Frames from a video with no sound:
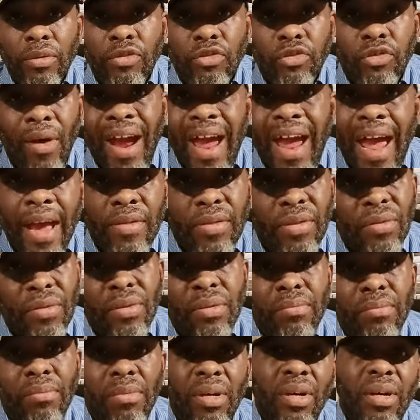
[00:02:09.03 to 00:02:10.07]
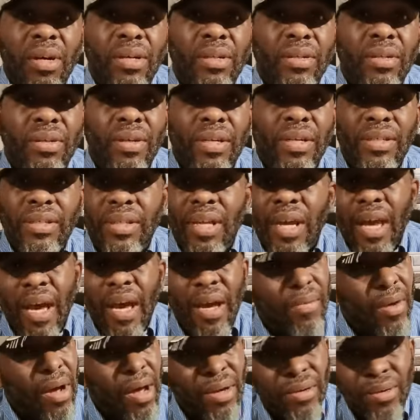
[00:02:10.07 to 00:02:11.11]
dragged through the mud or anything. I
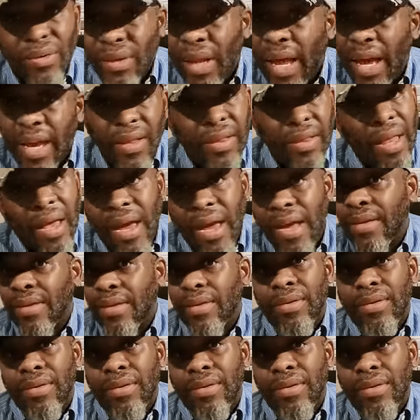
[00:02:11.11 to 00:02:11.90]
don't like that.